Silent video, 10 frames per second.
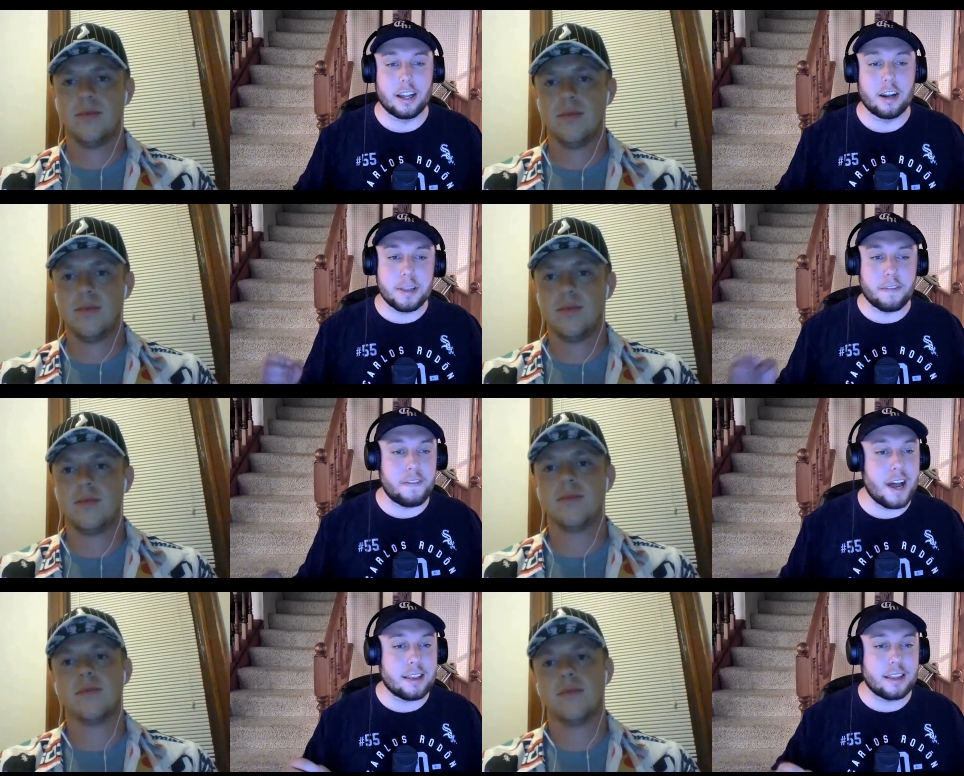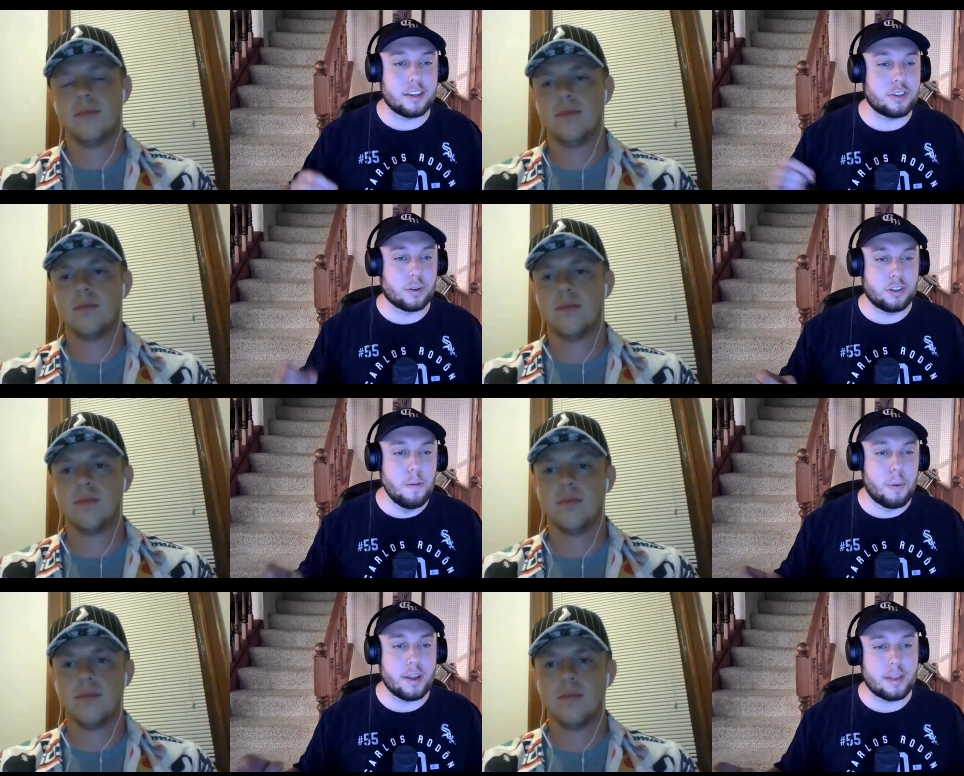Speaker 1: a little. But the fact that they score
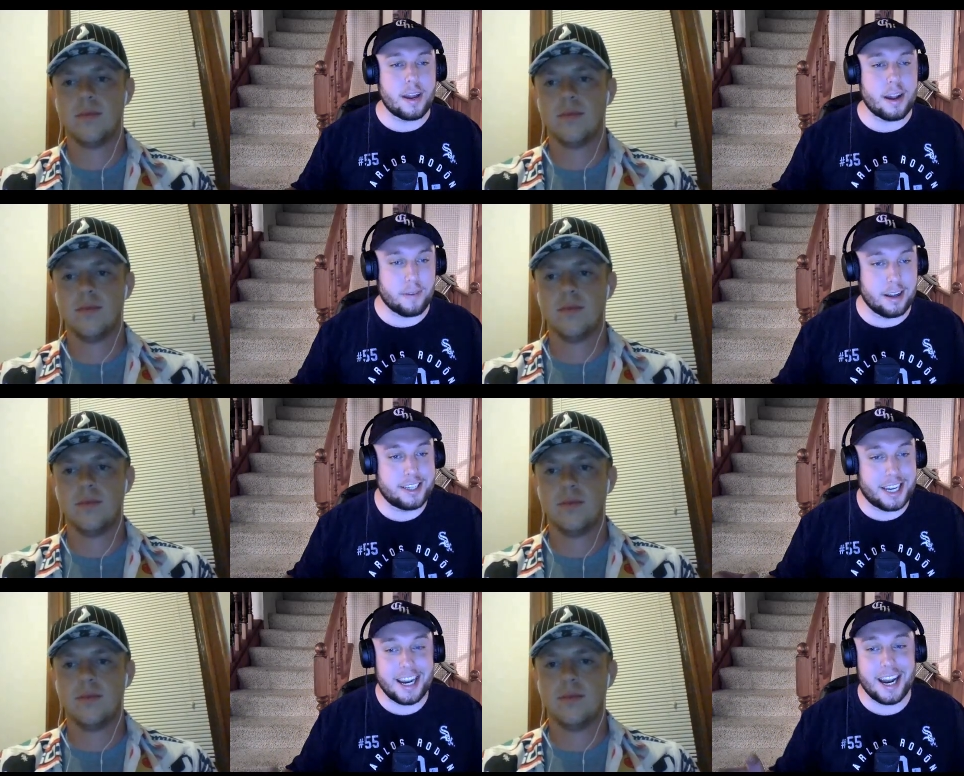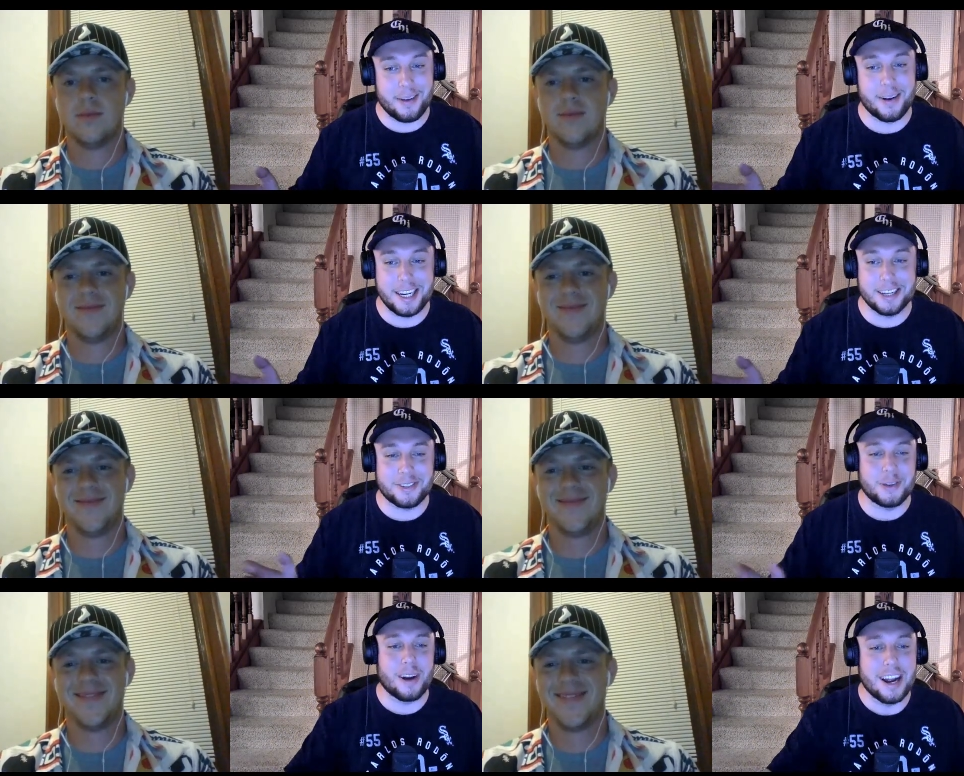2.38 runs in an inning when he does
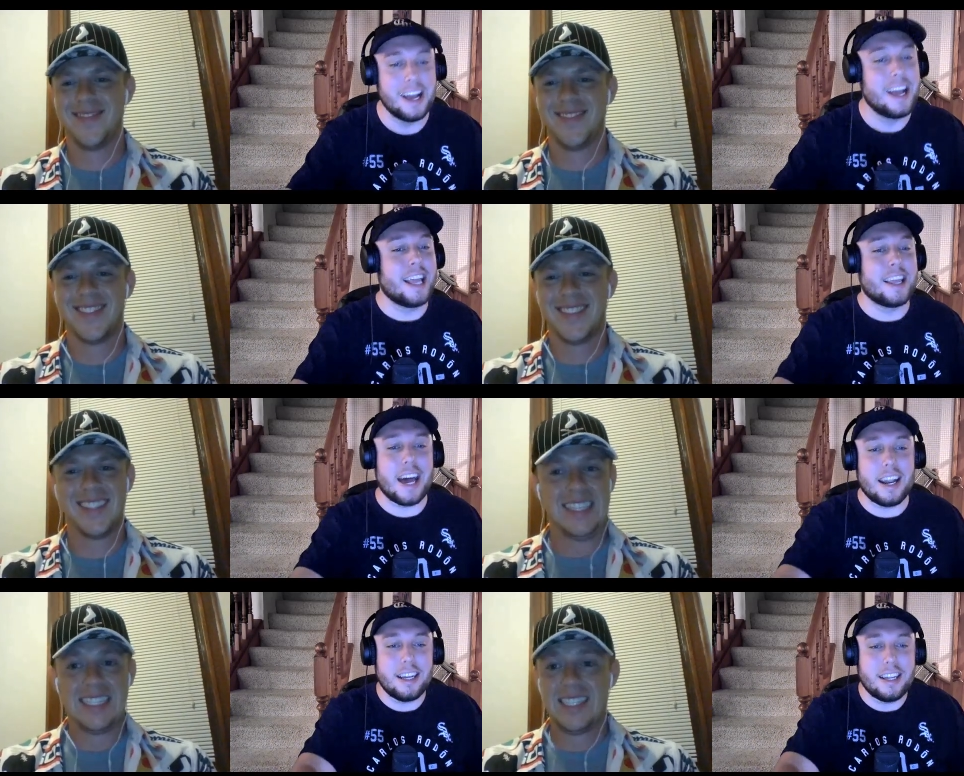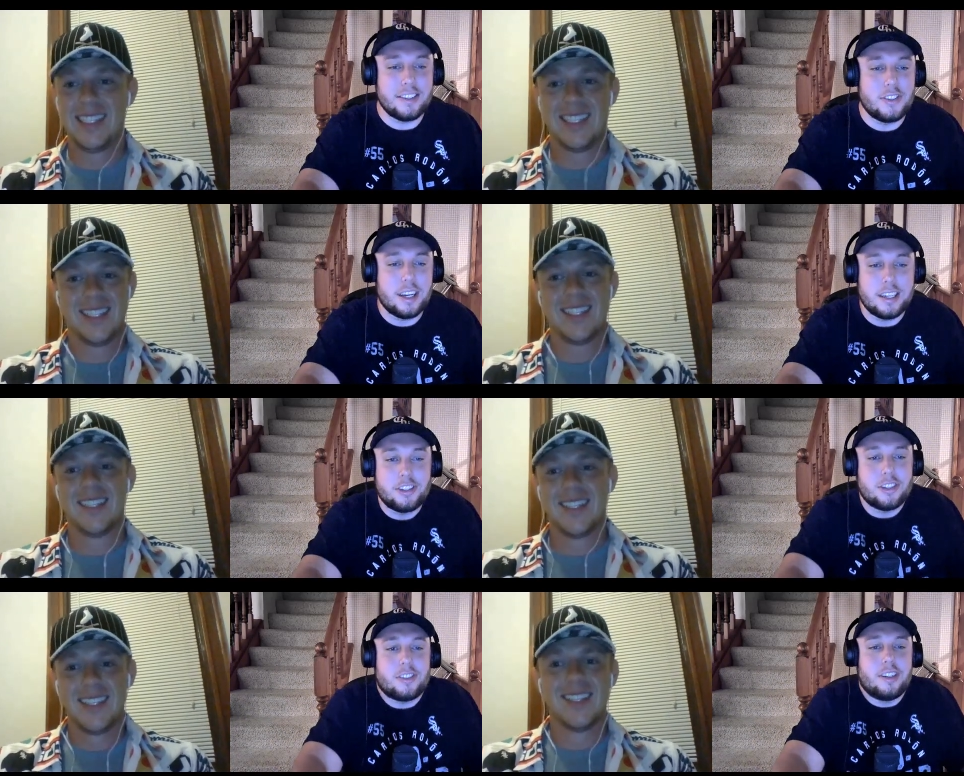score, that is,
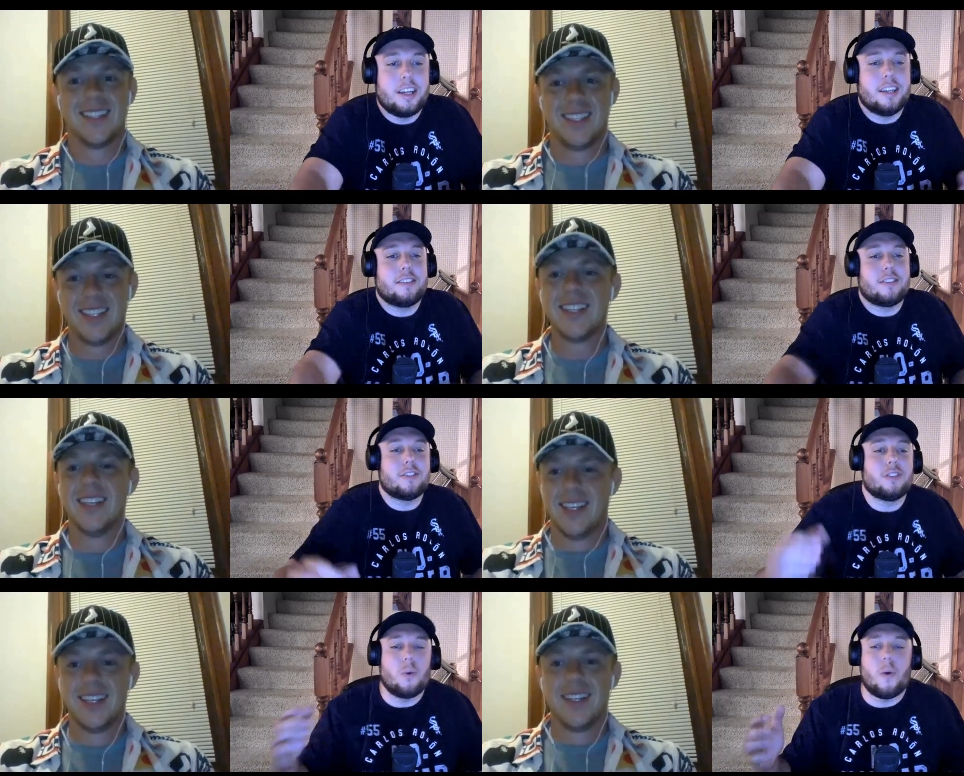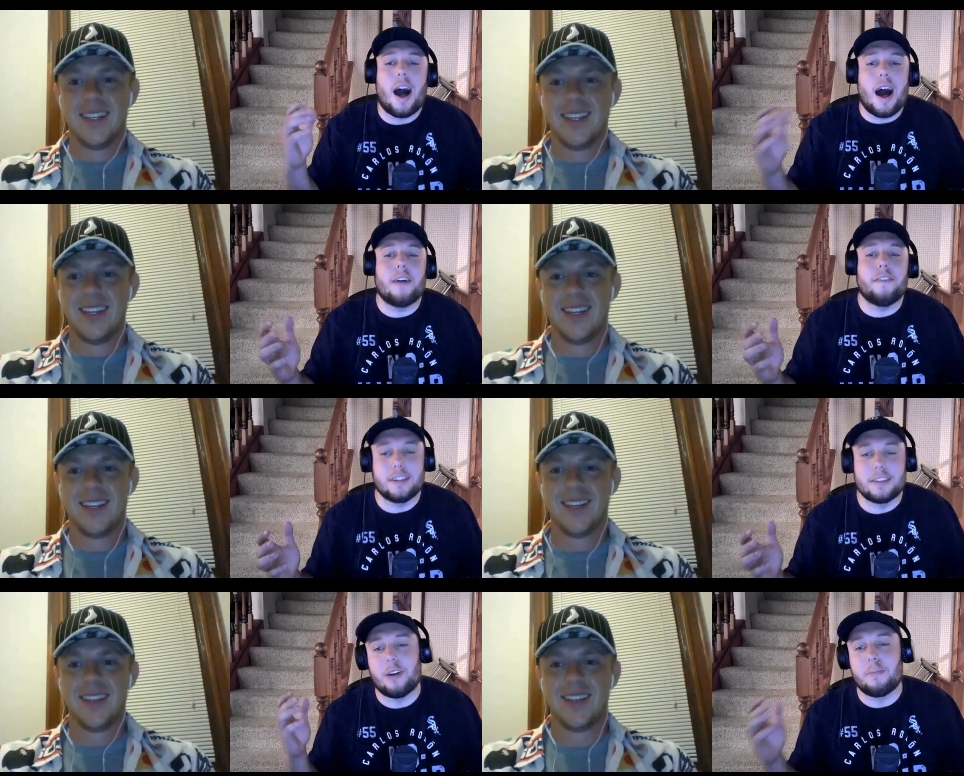it's so
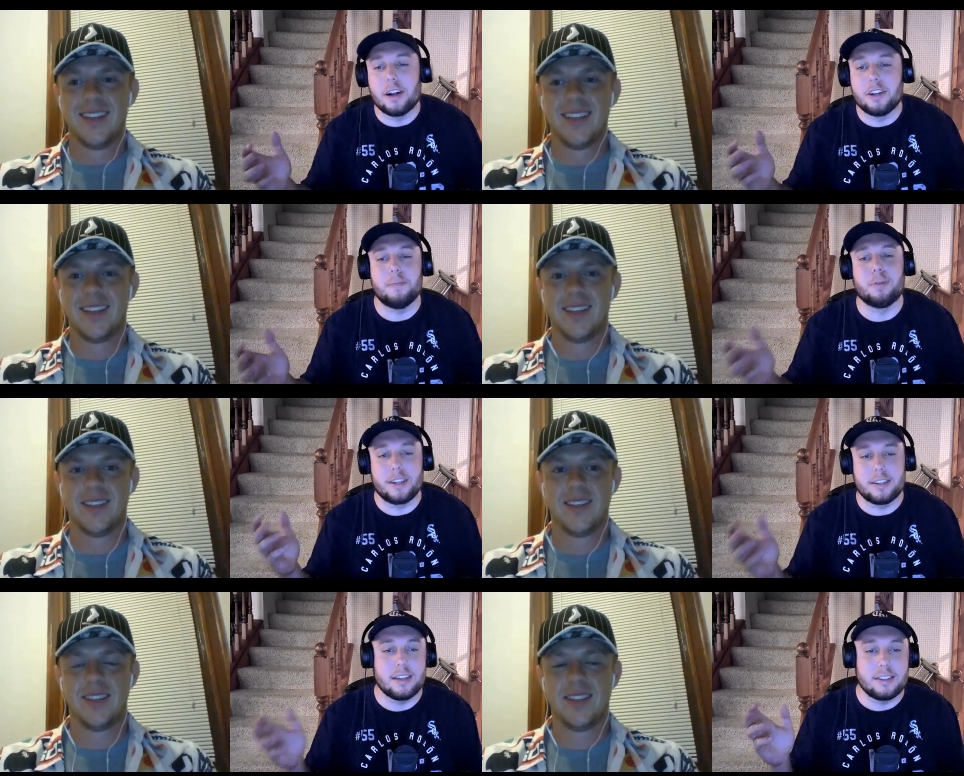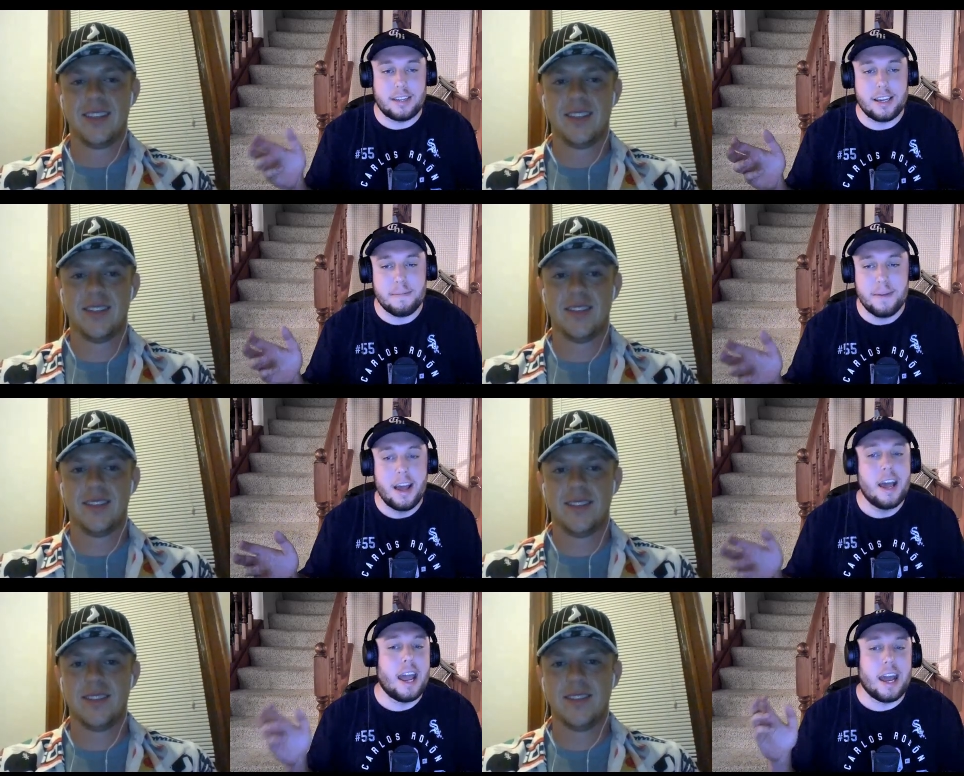obvious how much he brings to this team
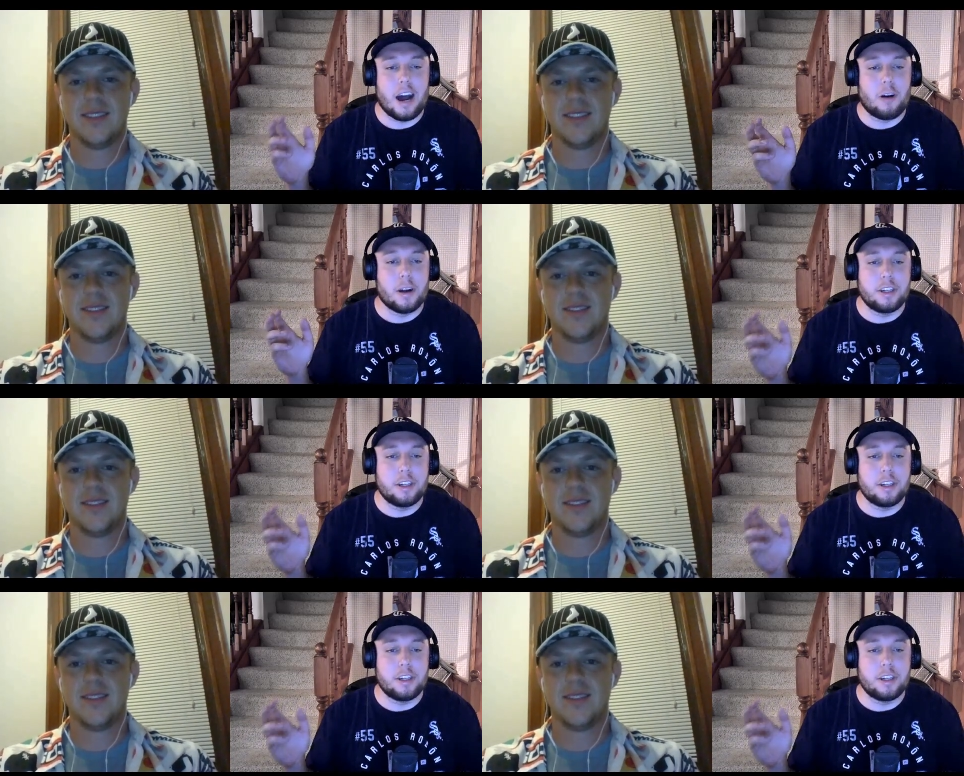and how